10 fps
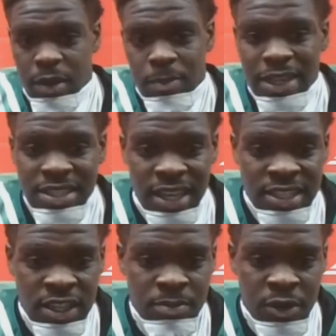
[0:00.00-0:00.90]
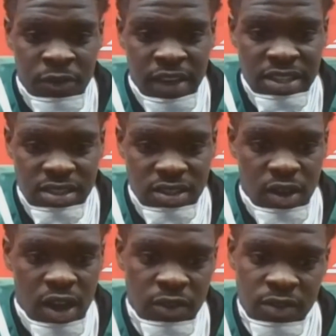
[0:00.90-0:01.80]
uh, basically like self motivation.
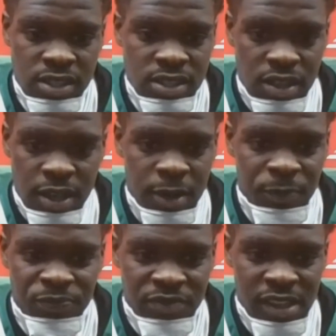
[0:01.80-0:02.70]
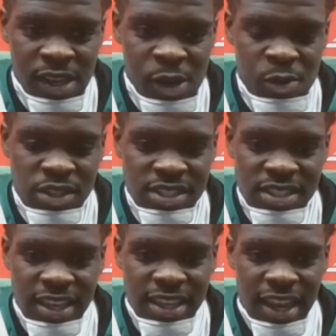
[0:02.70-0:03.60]
So all of us, um, we just
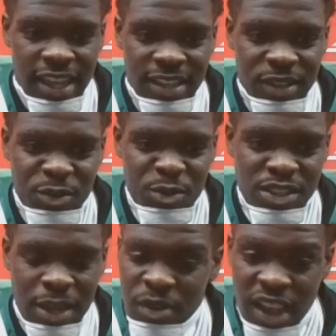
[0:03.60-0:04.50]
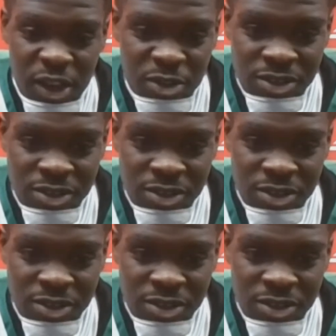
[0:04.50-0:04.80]
take it like we just gotta bring our